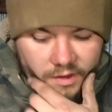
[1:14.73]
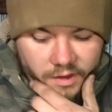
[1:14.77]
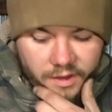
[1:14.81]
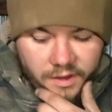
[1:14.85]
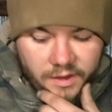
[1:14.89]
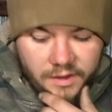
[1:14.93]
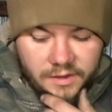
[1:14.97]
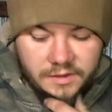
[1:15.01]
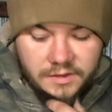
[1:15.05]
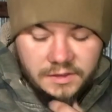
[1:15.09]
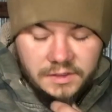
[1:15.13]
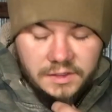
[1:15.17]

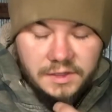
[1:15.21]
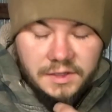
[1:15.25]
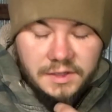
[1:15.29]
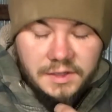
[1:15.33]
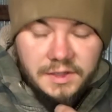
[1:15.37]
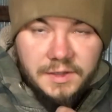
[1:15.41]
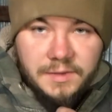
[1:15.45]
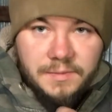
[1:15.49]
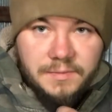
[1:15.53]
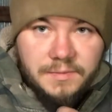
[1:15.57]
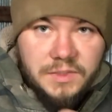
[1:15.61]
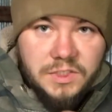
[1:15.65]
and
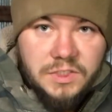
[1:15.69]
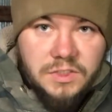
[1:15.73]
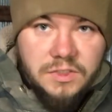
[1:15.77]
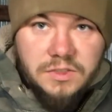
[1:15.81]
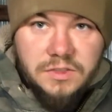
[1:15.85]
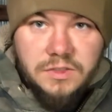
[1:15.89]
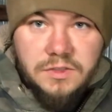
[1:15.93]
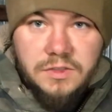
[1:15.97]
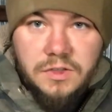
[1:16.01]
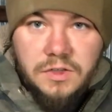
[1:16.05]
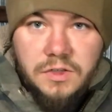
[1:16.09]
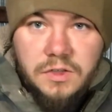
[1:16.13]
this is
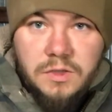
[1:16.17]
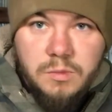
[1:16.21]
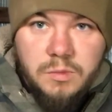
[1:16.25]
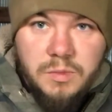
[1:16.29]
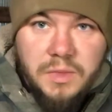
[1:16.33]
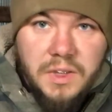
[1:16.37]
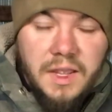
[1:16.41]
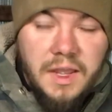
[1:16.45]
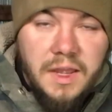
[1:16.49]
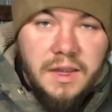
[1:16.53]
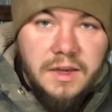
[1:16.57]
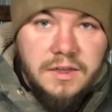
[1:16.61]
good and
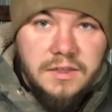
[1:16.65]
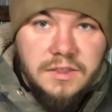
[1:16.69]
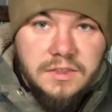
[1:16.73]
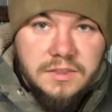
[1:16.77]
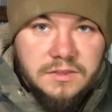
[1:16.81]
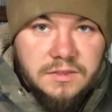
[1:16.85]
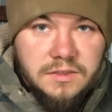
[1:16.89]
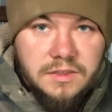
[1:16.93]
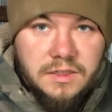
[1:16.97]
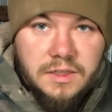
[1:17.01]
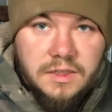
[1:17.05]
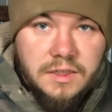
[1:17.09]
bad because
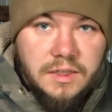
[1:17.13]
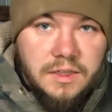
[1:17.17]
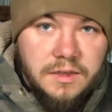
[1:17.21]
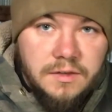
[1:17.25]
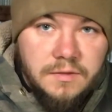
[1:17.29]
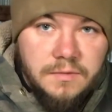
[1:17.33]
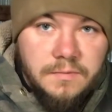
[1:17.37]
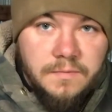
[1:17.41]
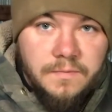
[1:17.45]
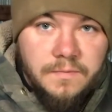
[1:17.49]
it can